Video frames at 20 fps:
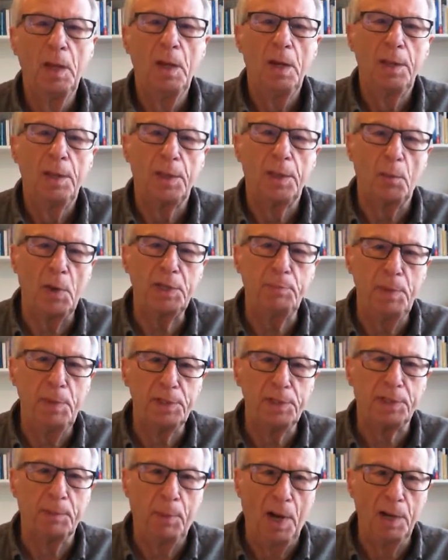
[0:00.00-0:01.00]
The
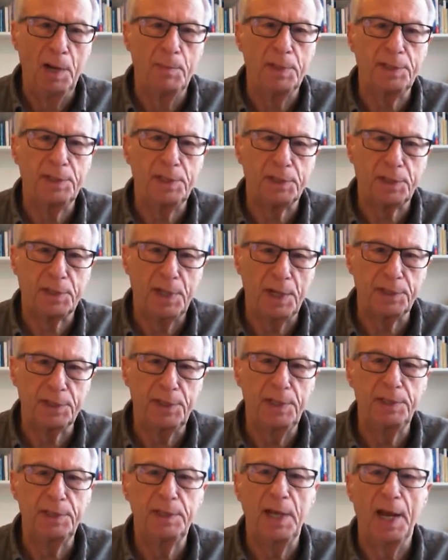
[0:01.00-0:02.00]
Westminster Parliament
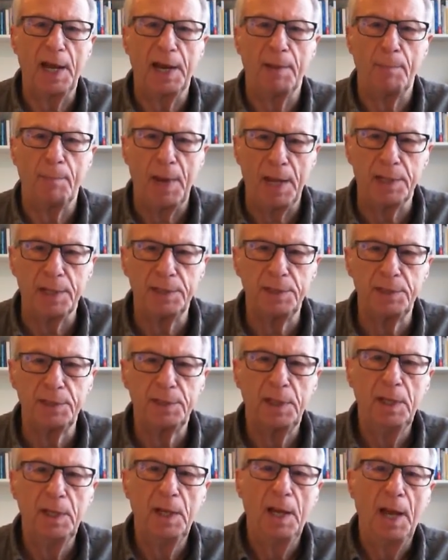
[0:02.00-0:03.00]
discusses and amends
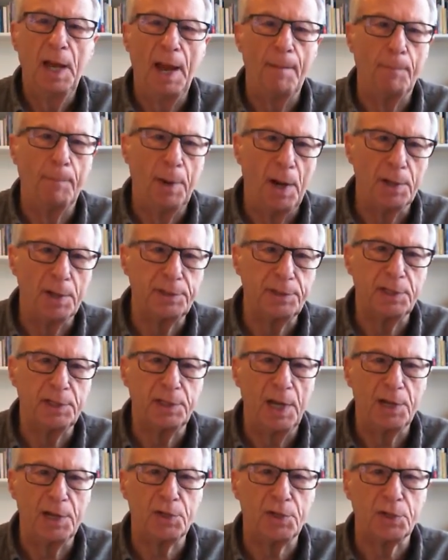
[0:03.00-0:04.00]
and passes
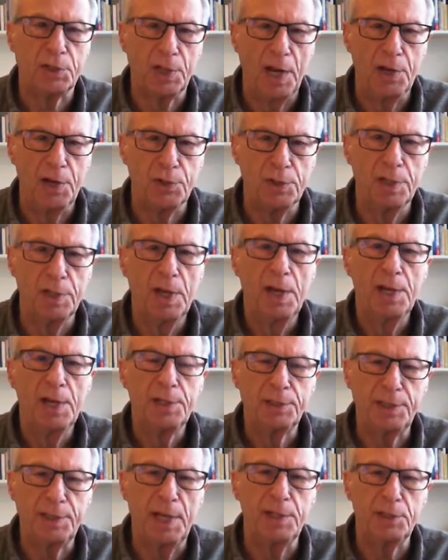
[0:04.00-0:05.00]
legislation
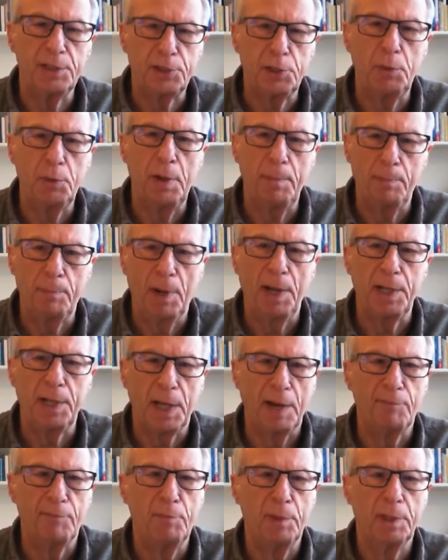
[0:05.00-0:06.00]
sent to it by the
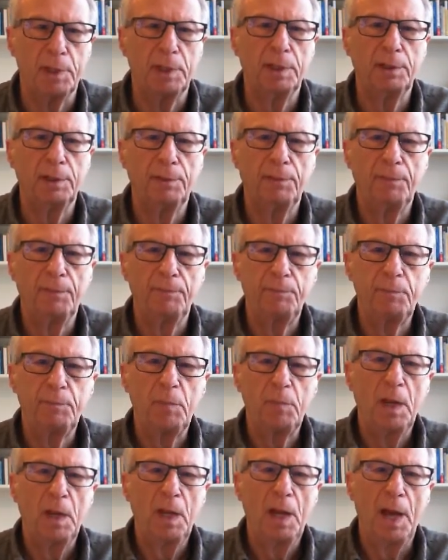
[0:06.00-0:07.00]
government.
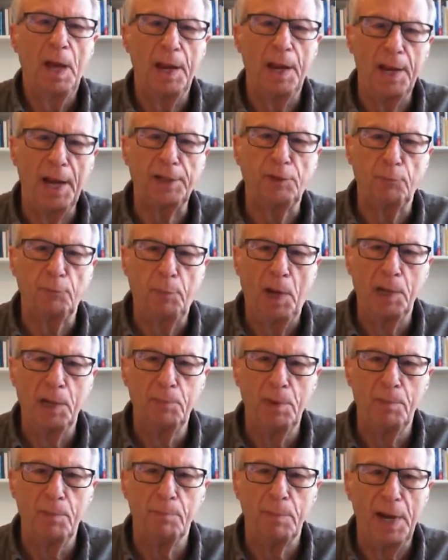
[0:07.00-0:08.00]
An act of
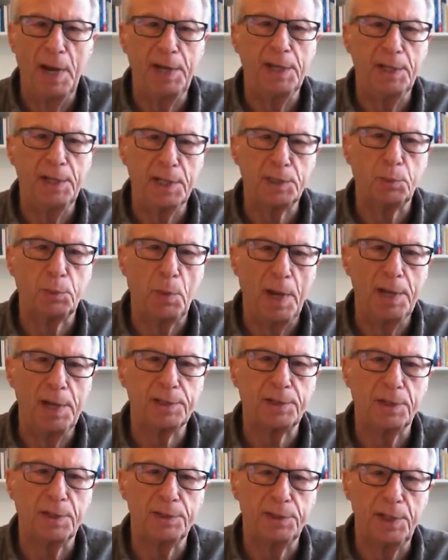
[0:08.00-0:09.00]
Parliament made in this way is
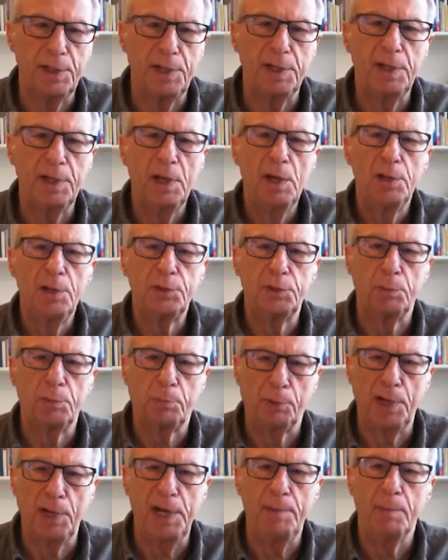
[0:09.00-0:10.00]
considered
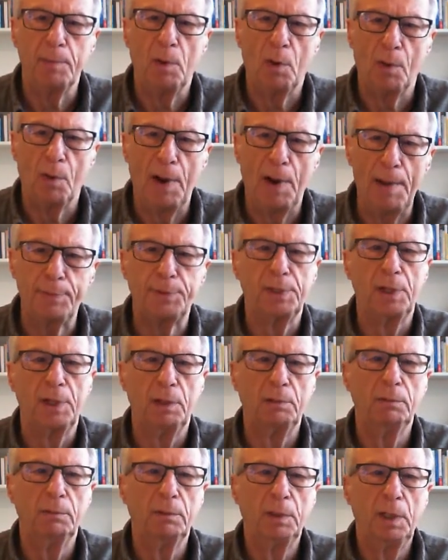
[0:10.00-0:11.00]
supreme or
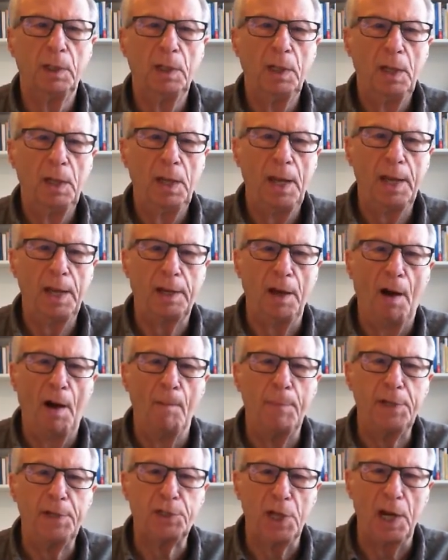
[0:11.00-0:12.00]
absolute. It can't
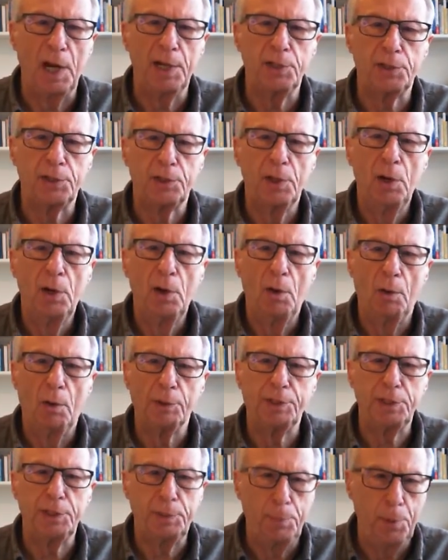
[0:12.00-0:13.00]
be challenged or
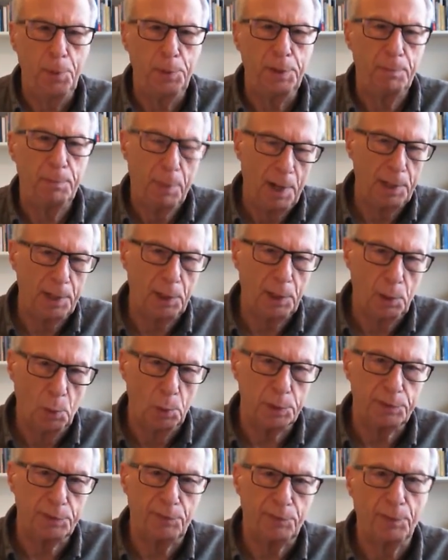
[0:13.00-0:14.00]
disputed by the
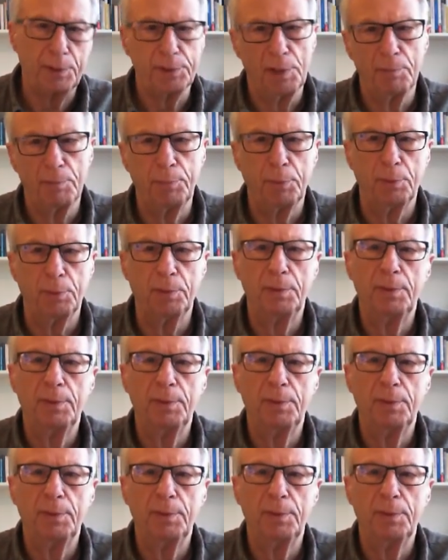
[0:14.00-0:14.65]
courts, for example.